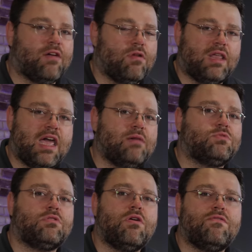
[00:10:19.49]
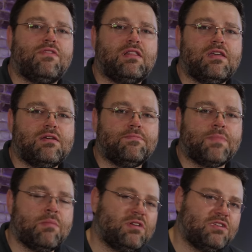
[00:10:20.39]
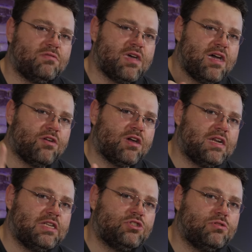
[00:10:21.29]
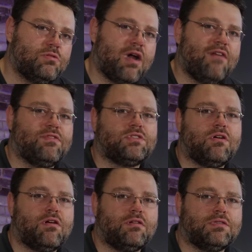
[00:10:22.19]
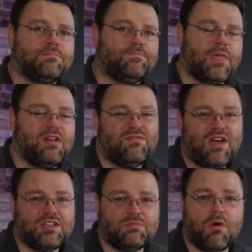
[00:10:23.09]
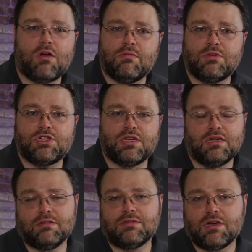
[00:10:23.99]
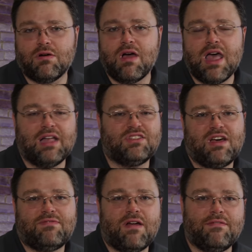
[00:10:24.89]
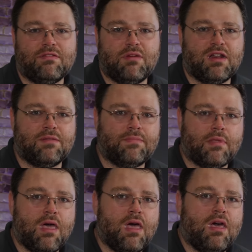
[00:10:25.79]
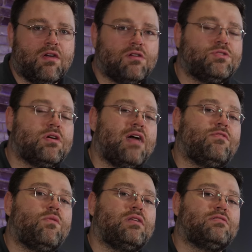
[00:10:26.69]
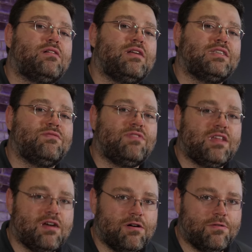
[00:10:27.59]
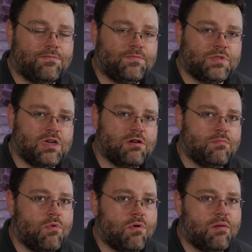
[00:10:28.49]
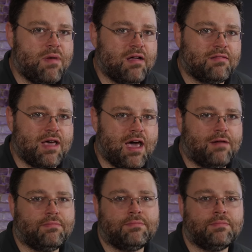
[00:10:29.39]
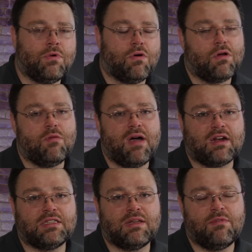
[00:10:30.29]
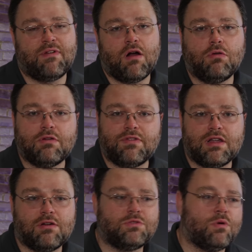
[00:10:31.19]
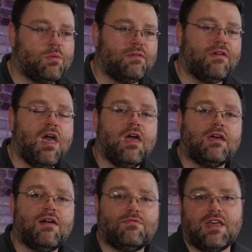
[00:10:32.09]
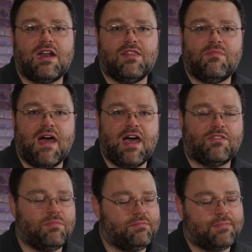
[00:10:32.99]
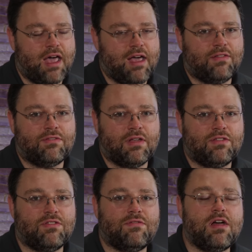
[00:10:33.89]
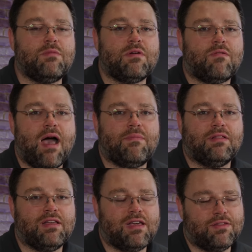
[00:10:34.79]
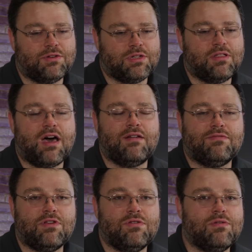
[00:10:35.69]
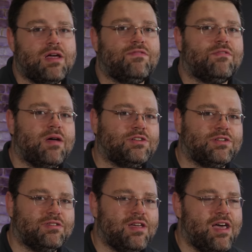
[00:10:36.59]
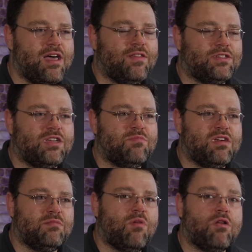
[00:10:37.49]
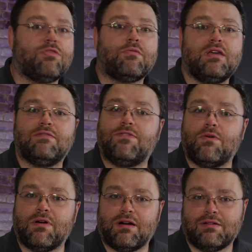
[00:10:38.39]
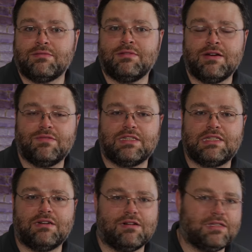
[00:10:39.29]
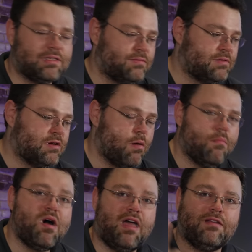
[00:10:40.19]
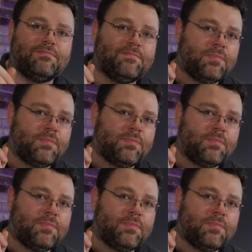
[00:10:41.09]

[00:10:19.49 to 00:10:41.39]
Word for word: I can run games with no fiddling, but to do that, you're gonna need two graphics cards and a fast modern machine, so it's not for everybody. You're also gonna have to wait until our next video to hear more about that, or go back to some of our older videos where we've covered that in the past, but hey, it's, it's developing rapidly and there's a lot of new information that's gonna be in part three and four of this series. But